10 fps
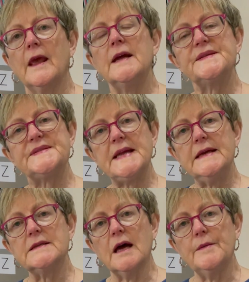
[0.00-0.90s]

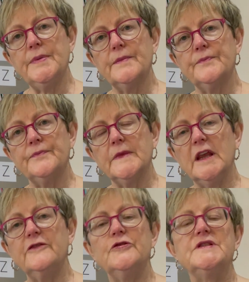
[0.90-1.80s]
Stand up
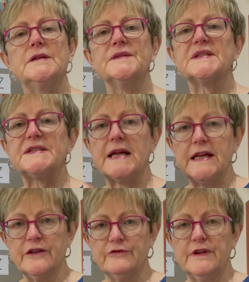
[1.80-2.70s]
if you didn't say
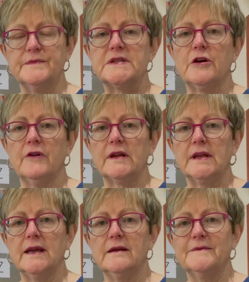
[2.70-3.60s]
the rhythms correctly.